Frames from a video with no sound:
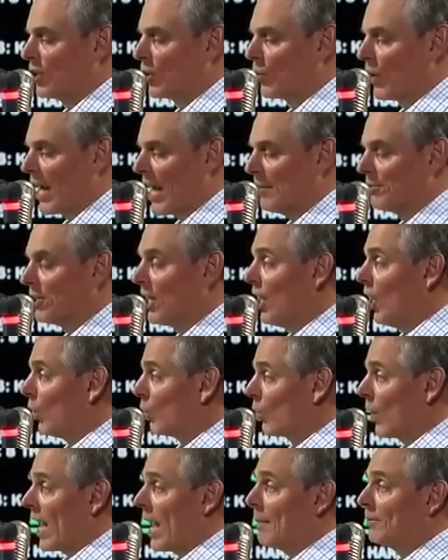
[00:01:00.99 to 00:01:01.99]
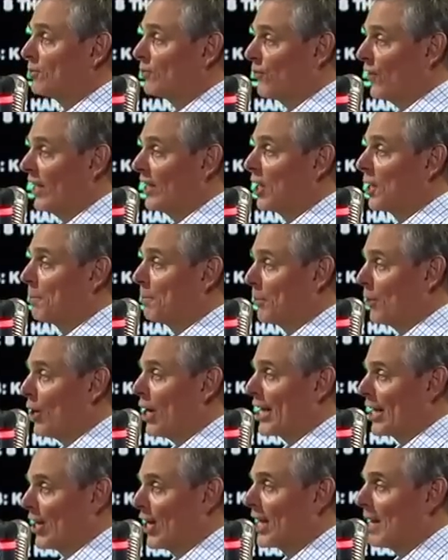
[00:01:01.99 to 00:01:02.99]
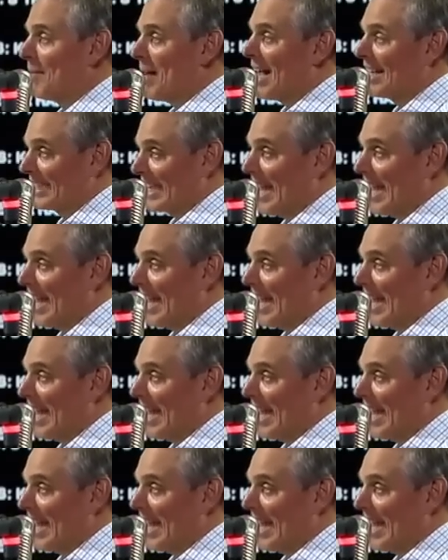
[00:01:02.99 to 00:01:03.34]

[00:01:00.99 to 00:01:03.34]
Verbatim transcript: the Rams. Rams feeling pretty good about